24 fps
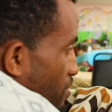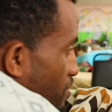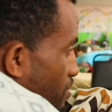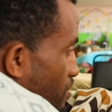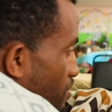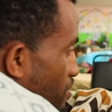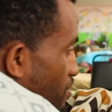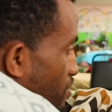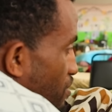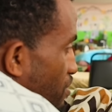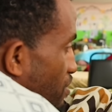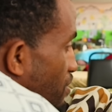
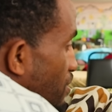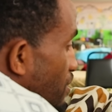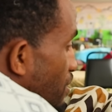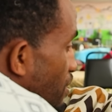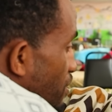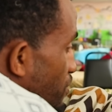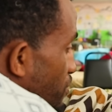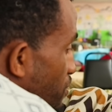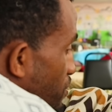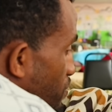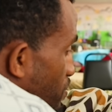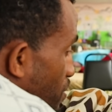and we
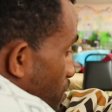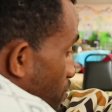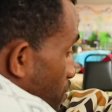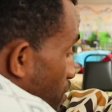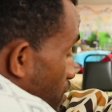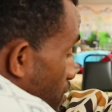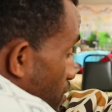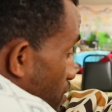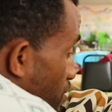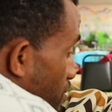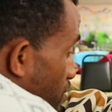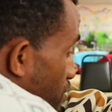really need to
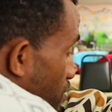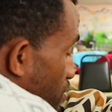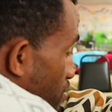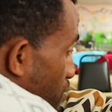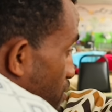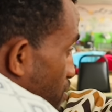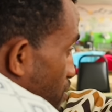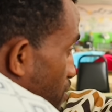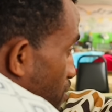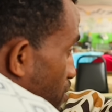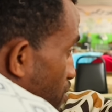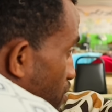do
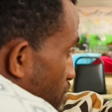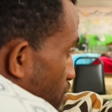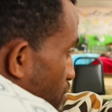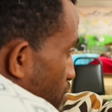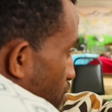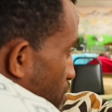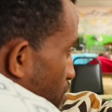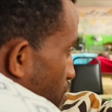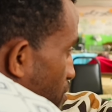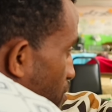something about it.